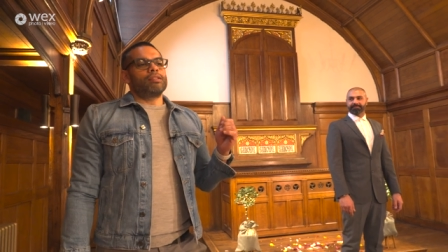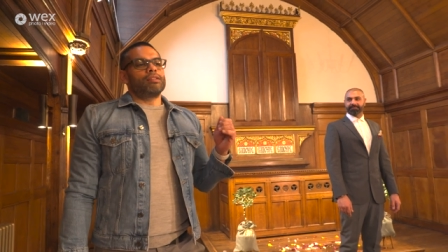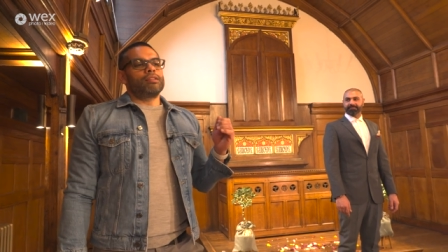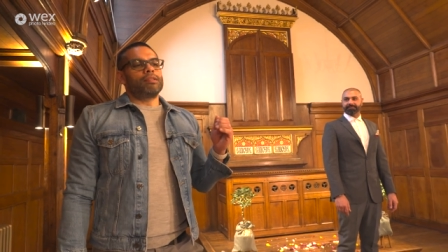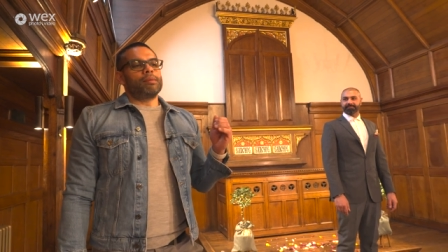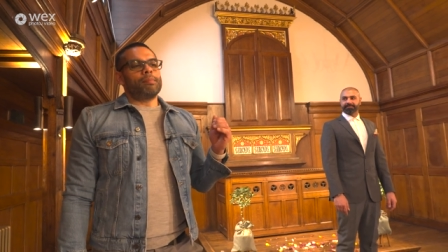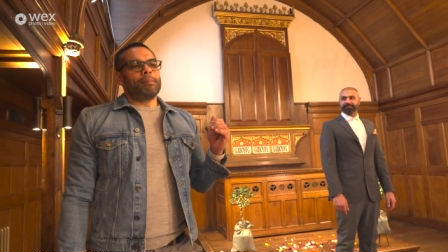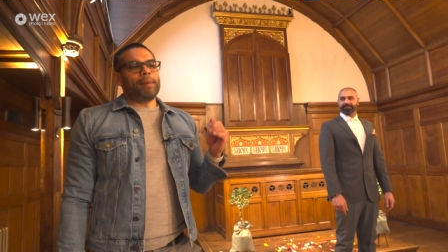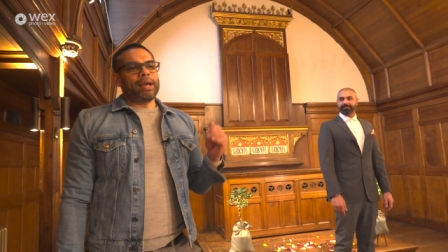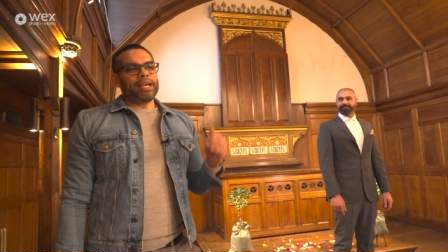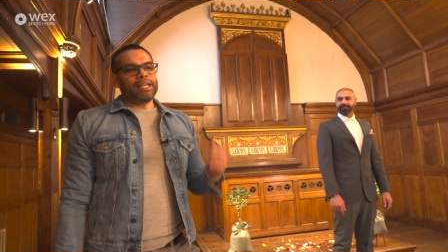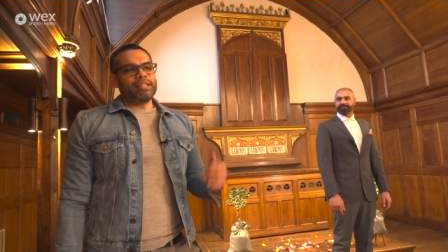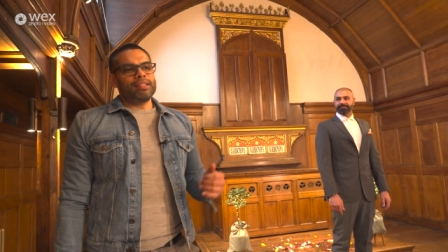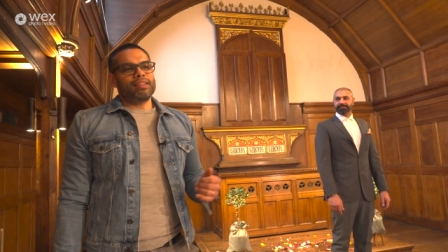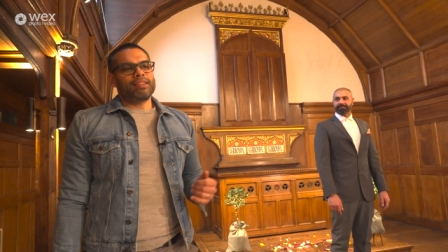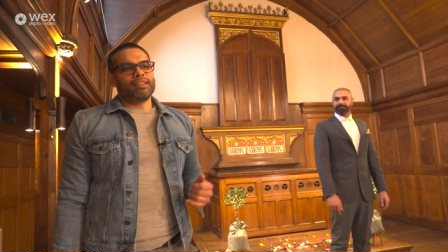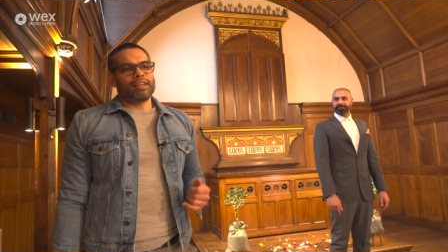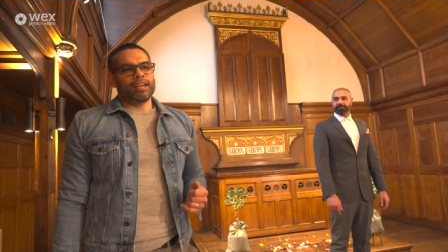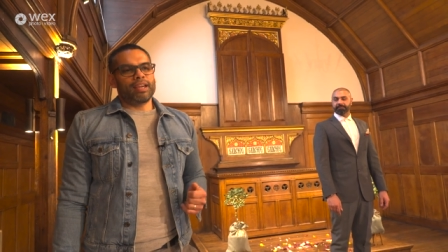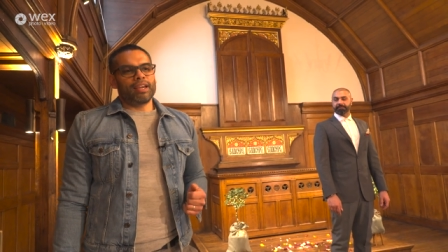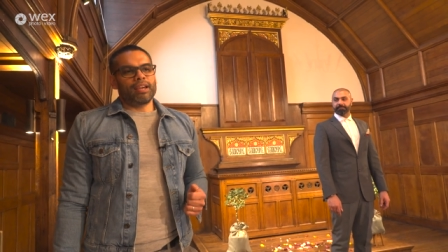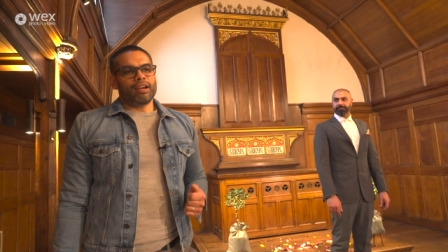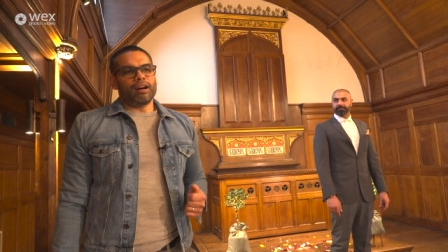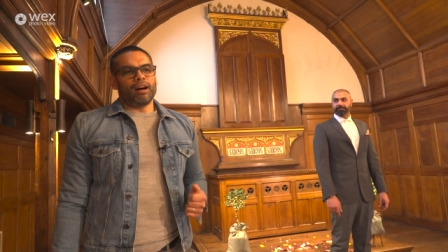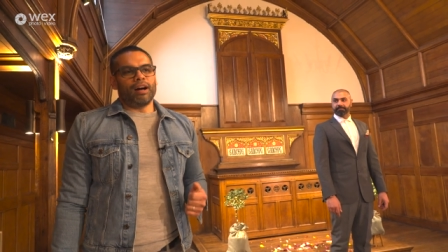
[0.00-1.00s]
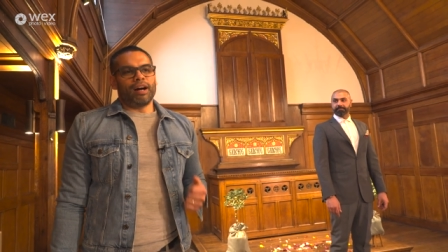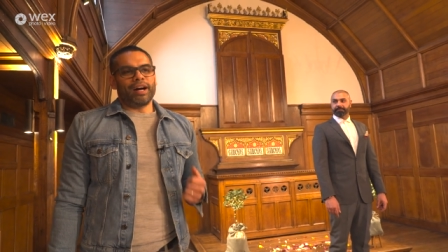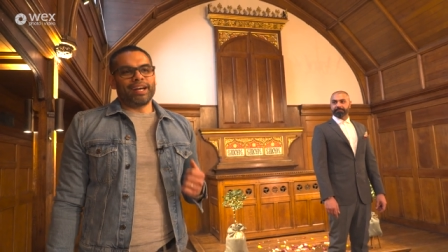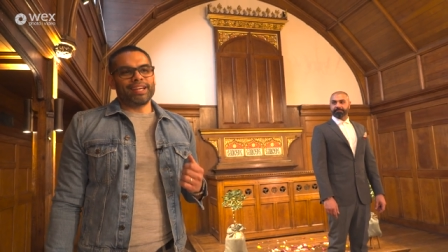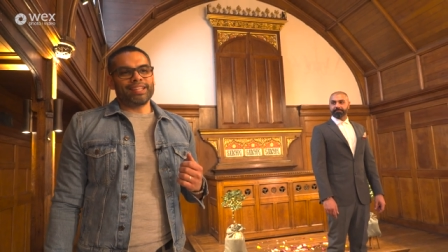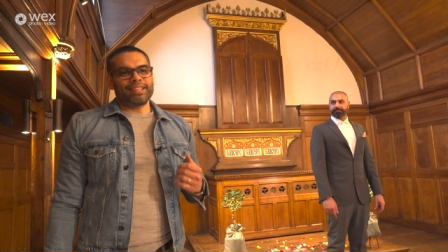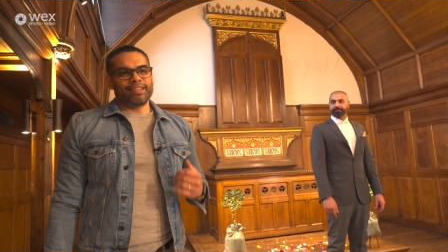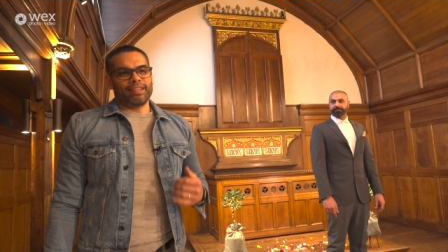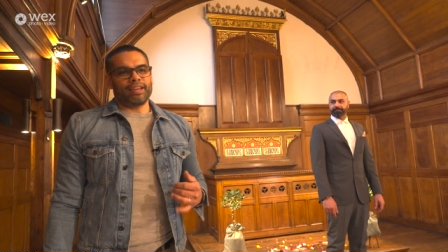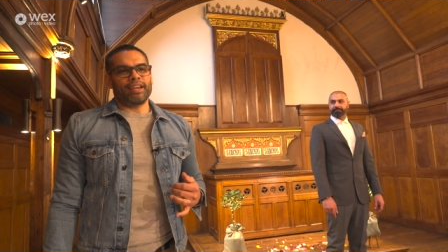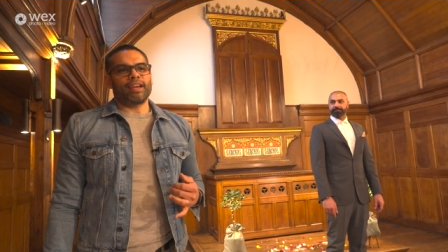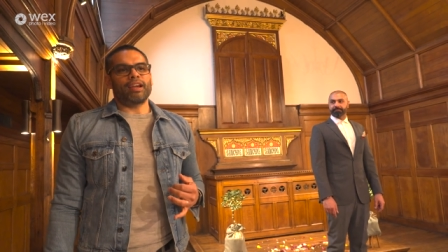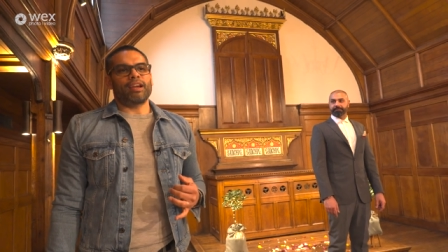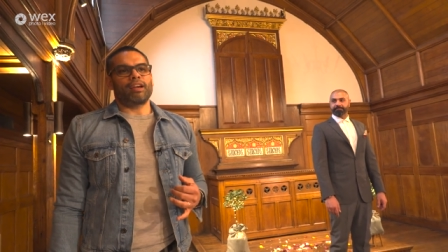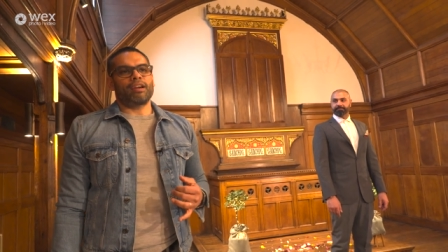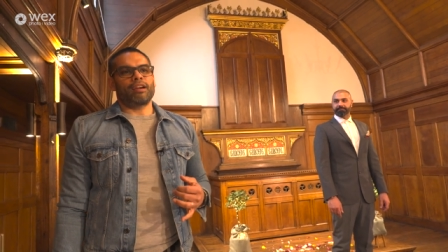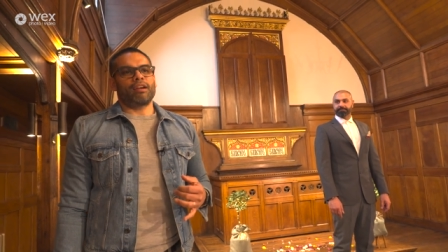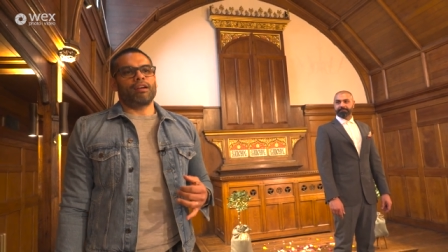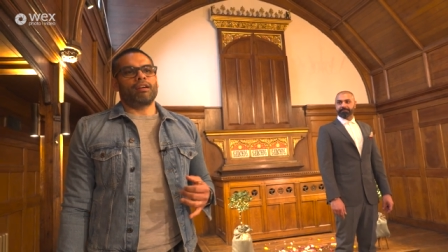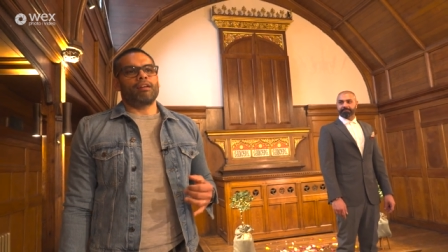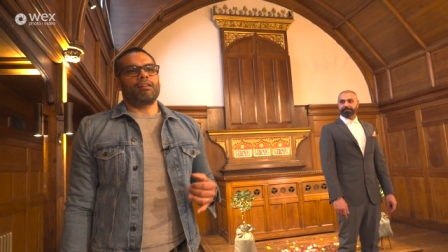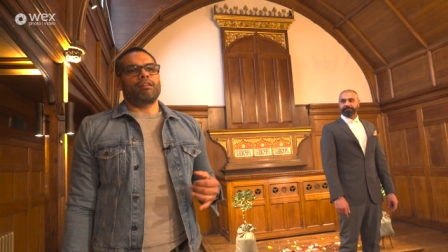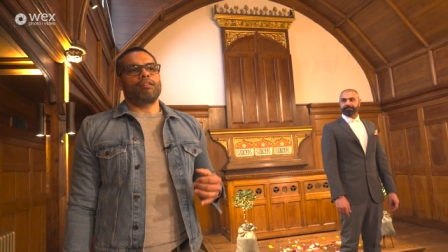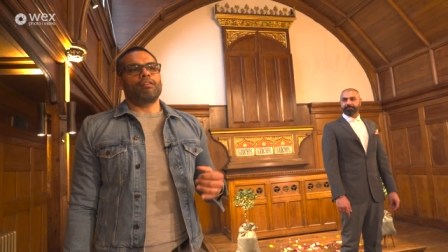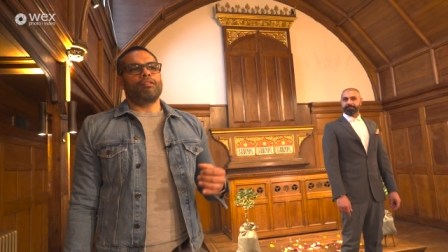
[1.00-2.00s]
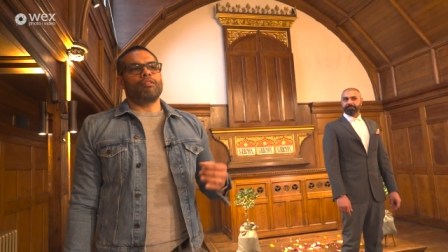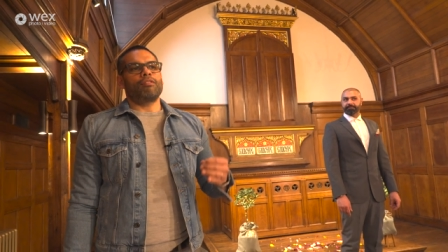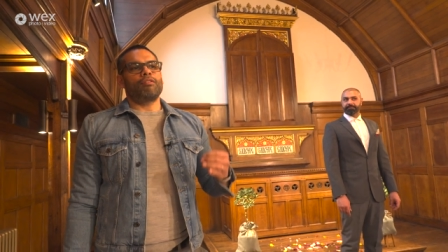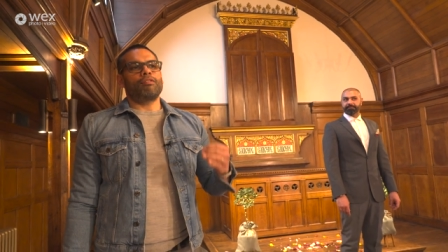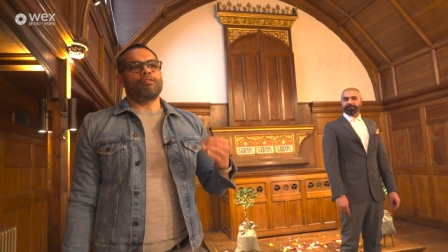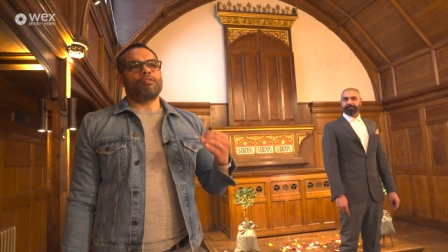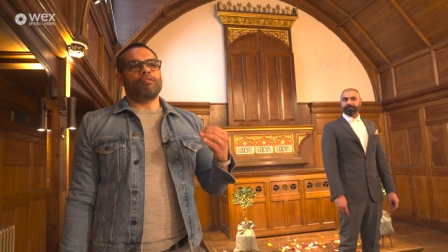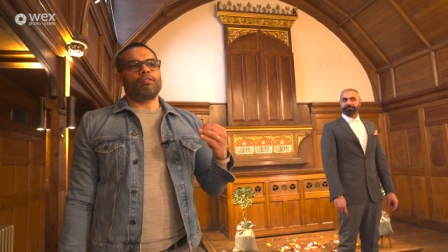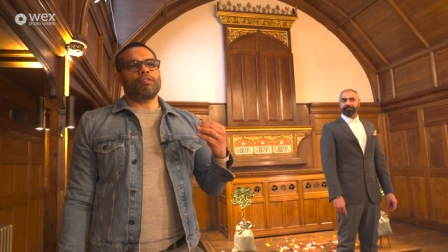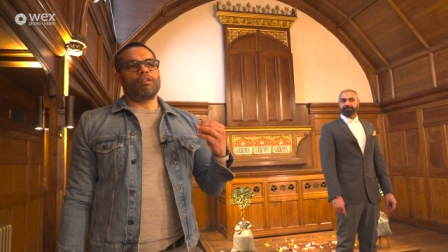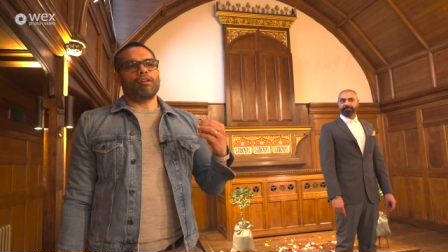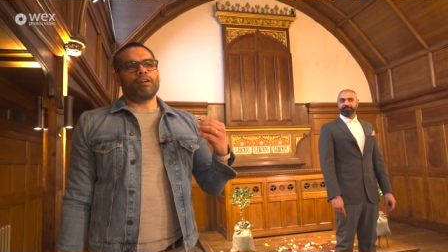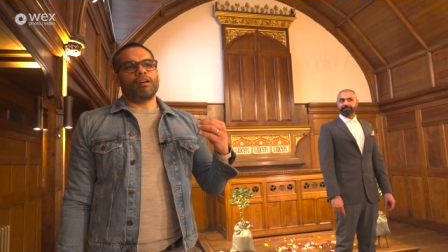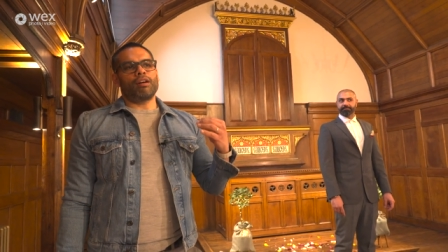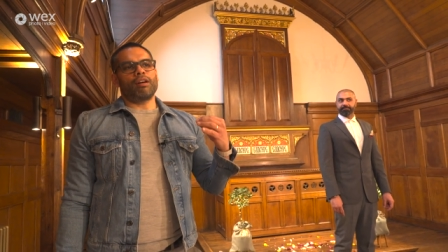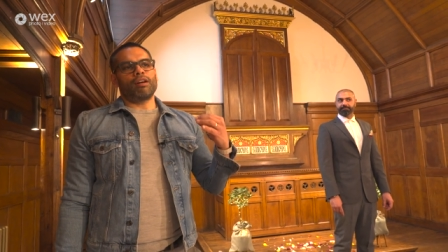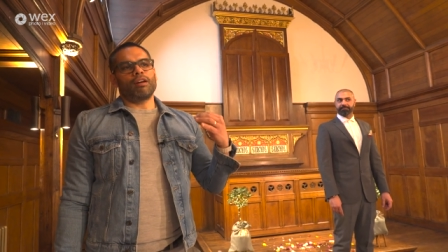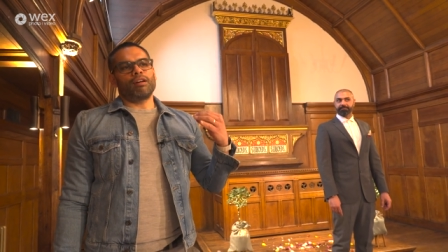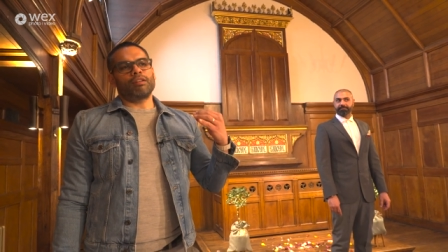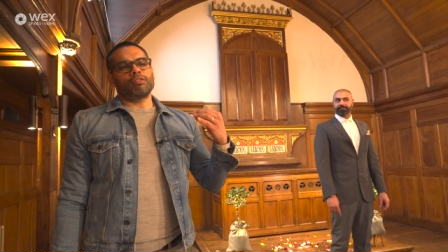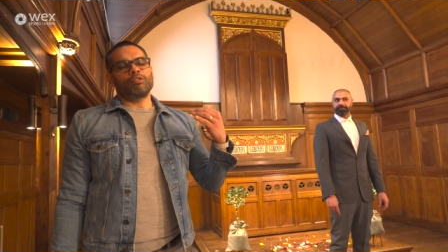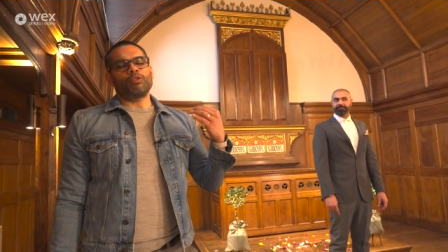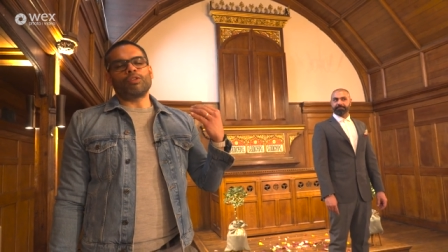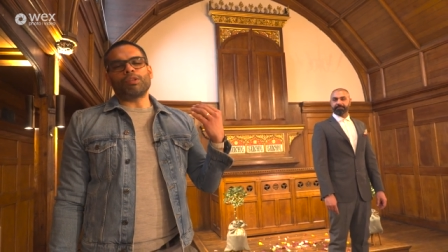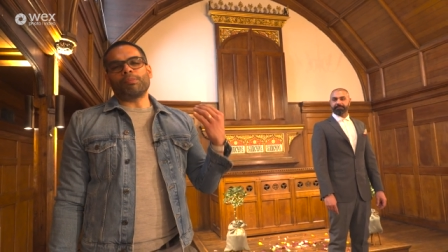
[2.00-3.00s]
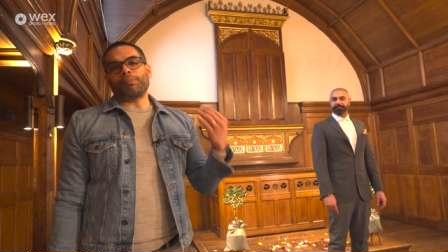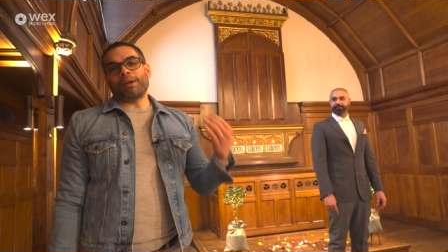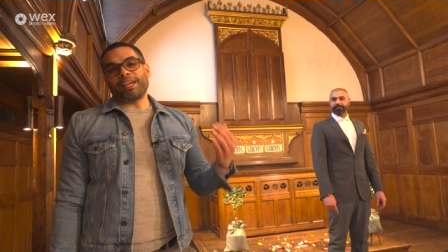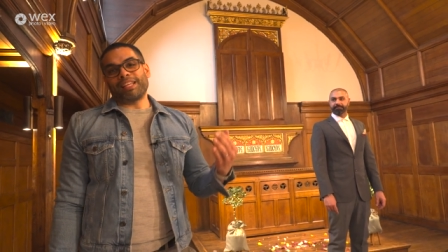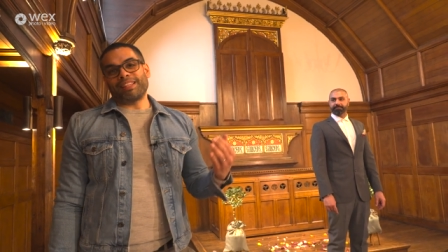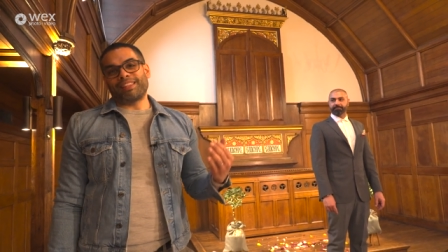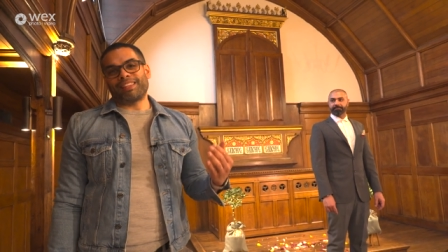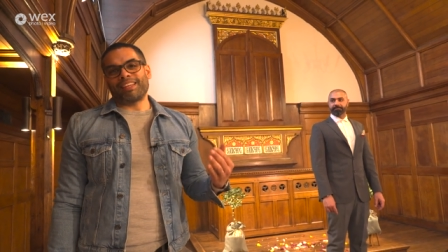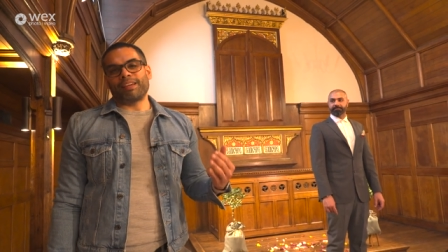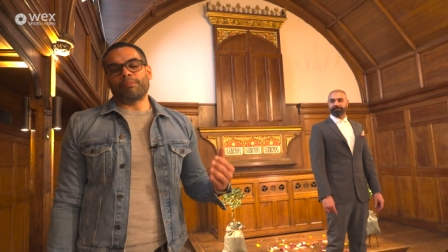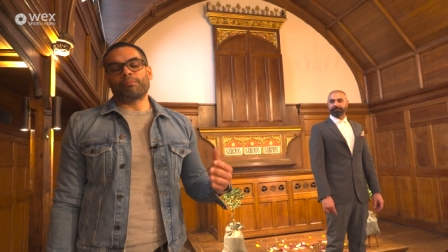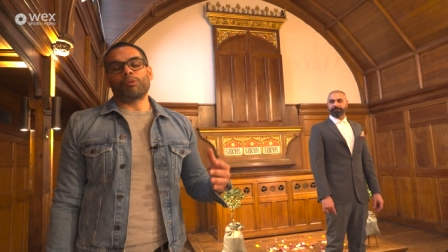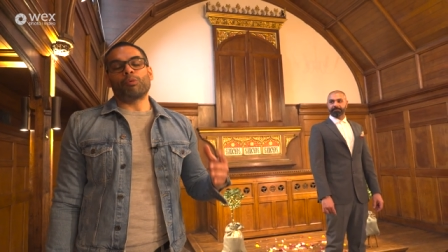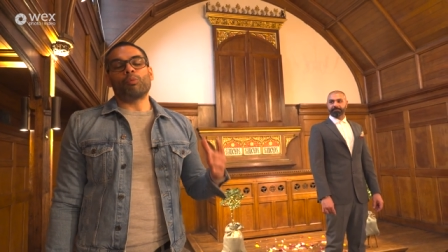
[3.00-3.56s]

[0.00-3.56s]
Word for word: The main thing I think, not the main thing,